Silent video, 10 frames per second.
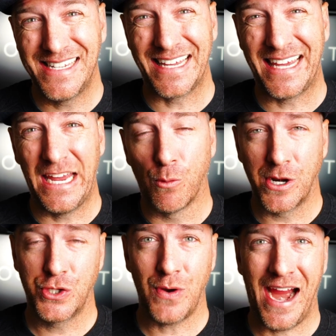that keyword
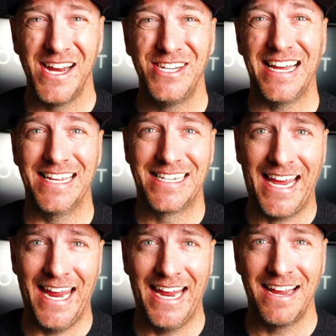strategy is
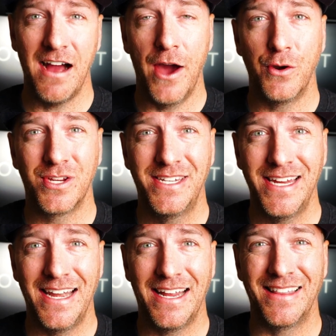king.
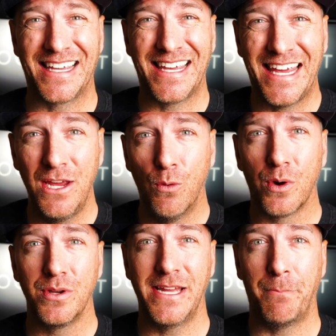Understanding the
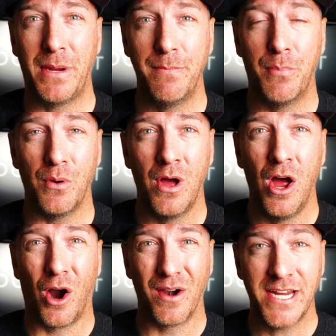keywords that people
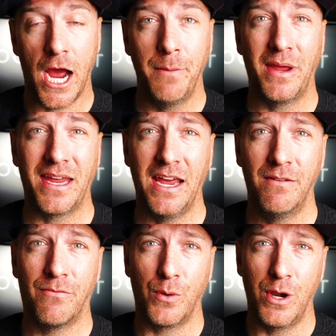are typing in
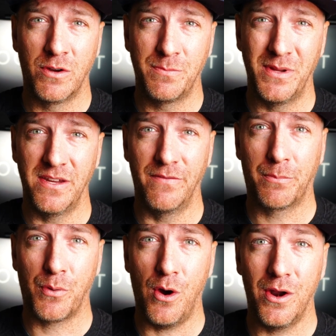for your
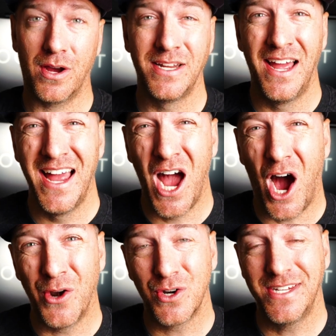specific product.
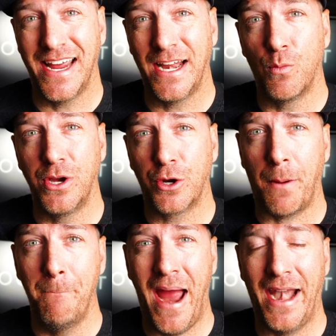Understanding what your
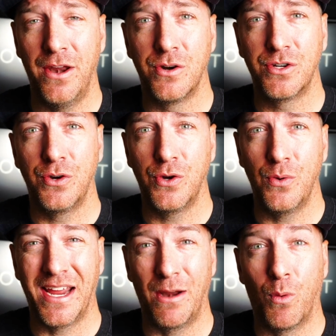competitors are
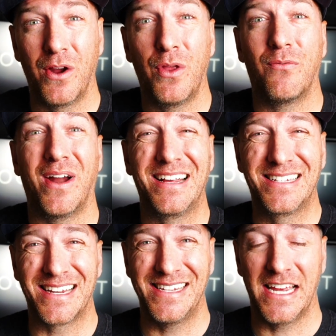doing and where they're finding
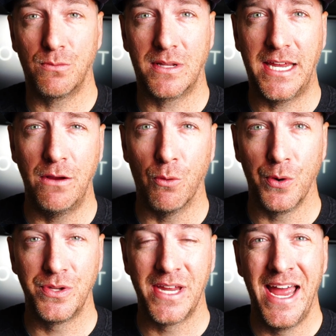success with
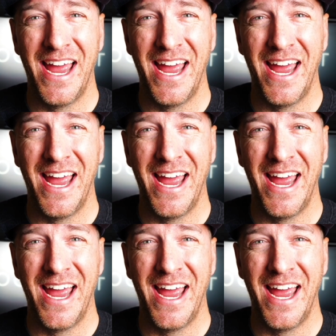keywords,